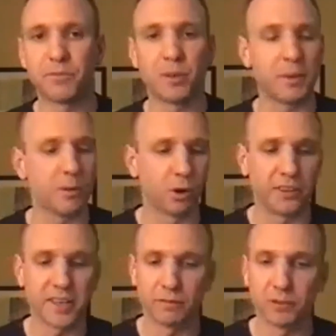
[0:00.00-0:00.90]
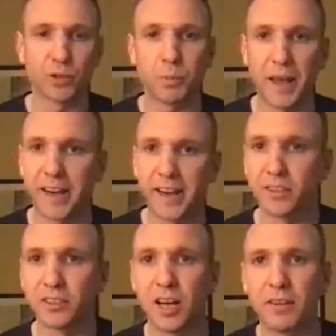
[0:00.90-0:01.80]
to be worthy of
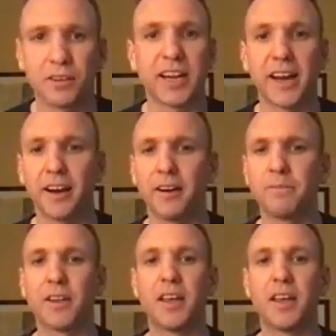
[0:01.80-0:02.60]
respect or love or care,